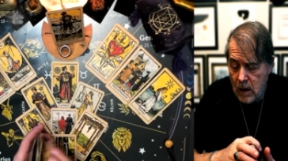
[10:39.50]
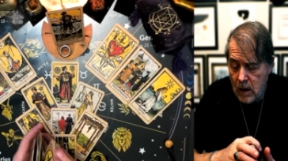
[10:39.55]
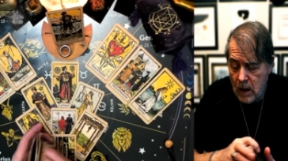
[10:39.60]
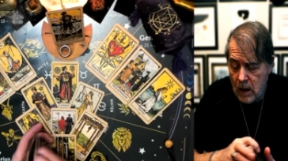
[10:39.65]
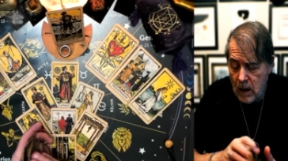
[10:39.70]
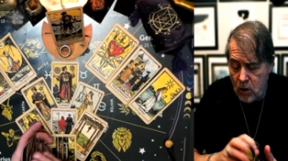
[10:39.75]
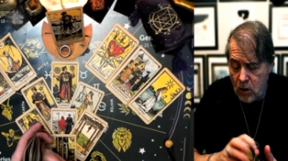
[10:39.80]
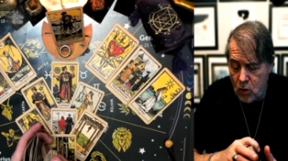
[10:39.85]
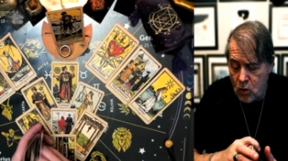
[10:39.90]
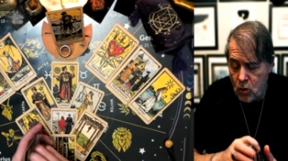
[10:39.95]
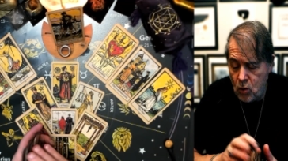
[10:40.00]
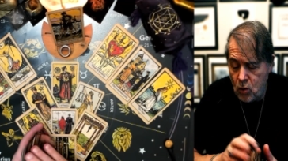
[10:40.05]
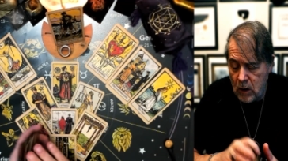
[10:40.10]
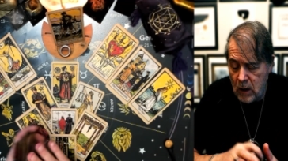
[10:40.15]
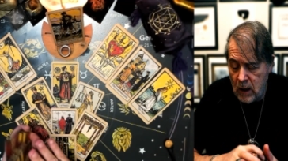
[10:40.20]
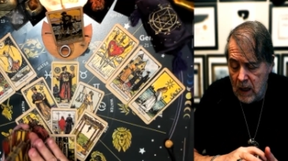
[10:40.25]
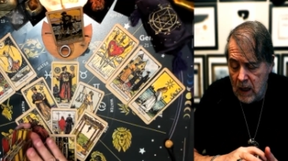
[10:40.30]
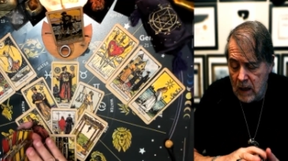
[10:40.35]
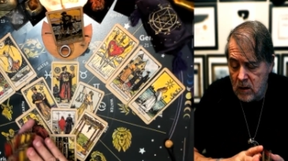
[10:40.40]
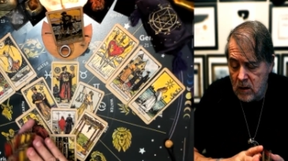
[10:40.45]
Are you going to
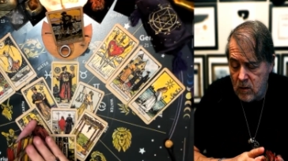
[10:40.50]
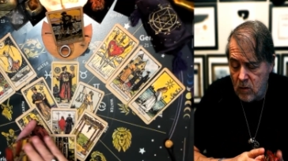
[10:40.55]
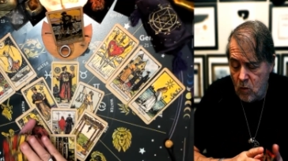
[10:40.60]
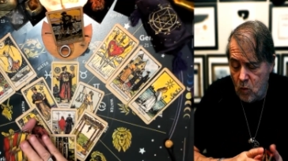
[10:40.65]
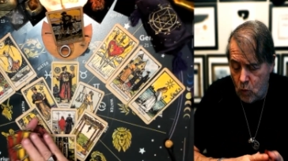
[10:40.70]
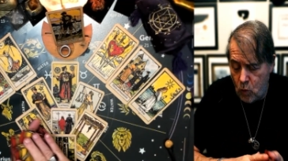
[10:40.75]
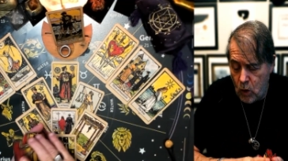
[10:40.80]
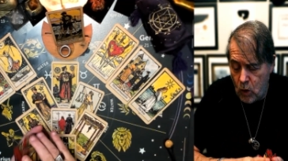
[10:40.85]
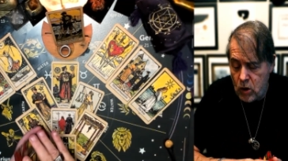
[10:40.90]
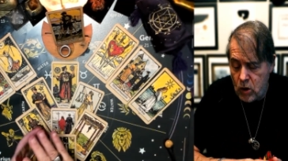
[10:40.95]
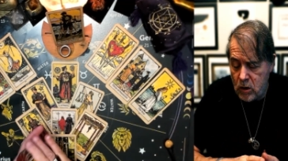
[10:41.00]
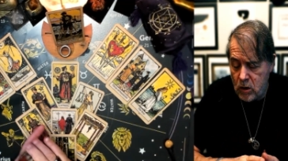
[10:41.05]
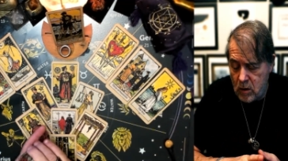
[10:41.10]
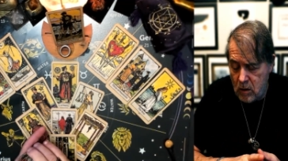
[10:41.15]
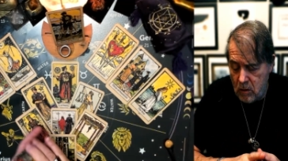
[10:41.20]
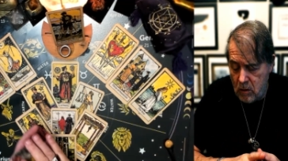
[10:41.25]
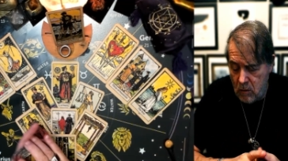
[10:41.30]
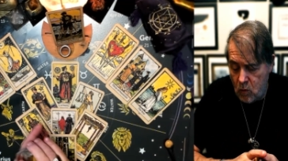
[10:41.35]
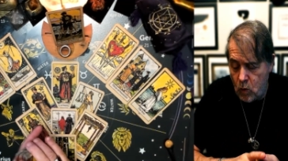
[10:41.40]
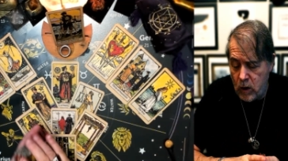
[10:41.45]
get
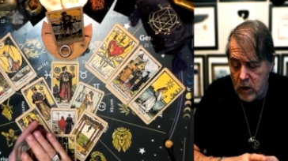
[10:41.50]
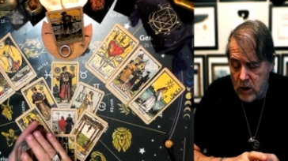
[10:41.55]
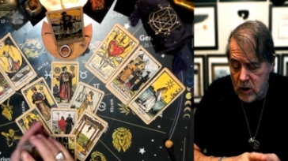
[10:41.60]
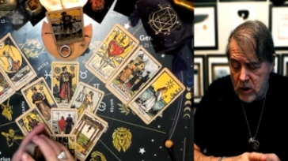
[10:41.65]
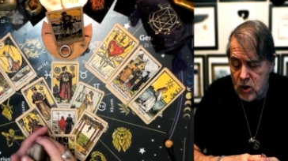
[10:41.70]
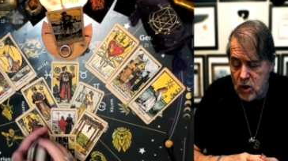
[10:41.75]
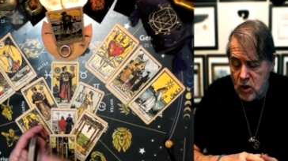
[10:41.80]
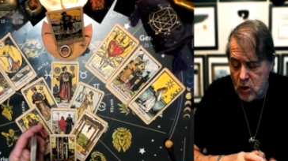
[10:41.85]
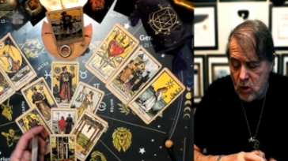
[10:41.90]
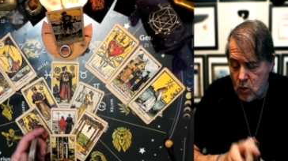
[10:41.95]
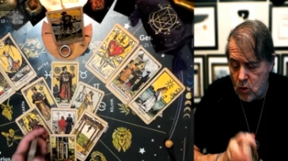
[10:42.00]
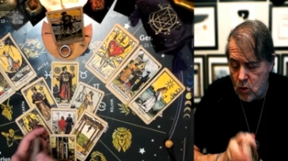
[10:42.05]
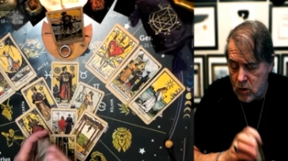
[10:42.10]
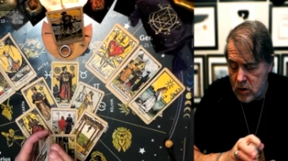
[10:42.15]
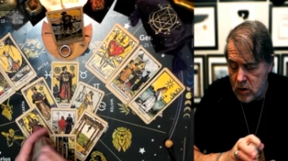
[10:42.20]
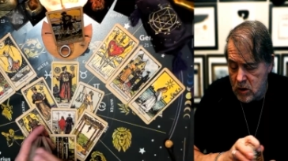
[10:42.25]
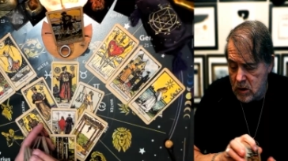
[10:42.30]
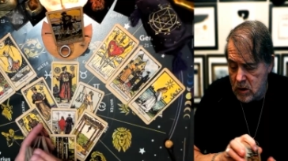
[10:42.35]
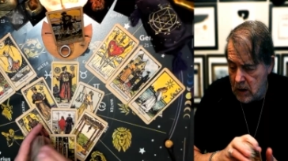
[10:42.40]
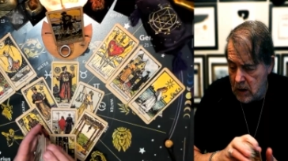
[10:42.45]
what is
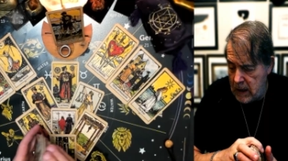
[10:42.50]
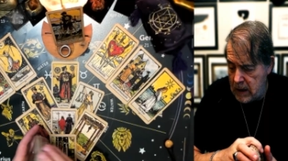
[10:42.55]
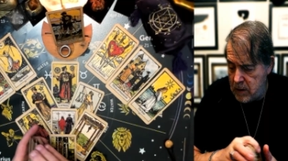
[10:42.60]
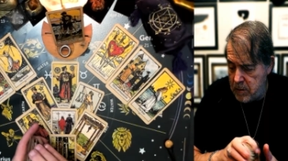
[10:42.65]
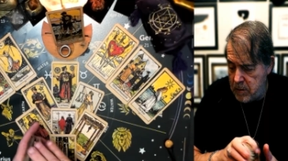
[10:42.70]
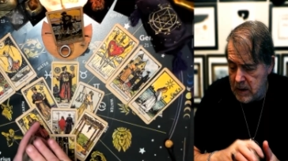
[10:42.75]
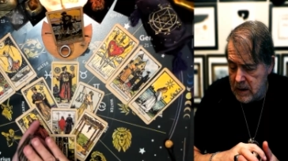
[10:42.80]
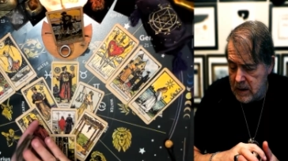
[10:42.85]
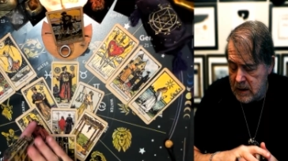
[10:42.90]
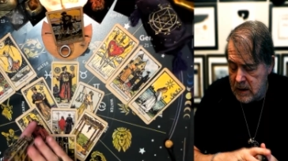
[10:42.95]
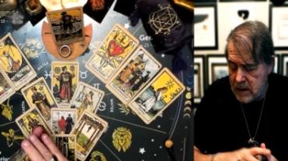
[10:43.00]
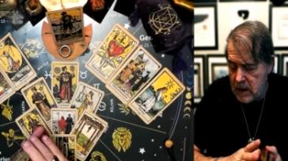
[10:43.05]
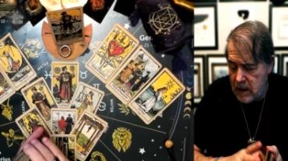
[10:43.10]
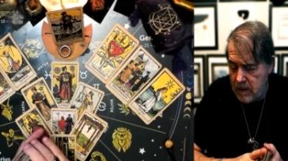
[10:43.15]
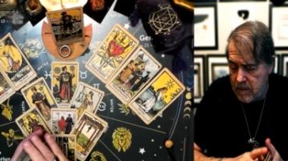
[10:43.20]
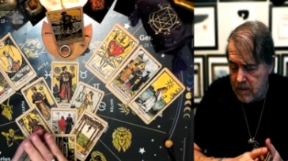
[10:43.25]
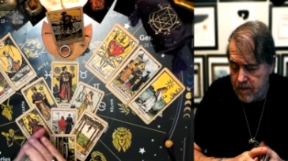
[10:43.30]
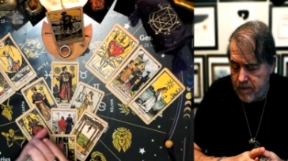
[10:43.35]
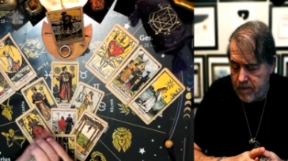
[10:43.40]
yours? Let me see.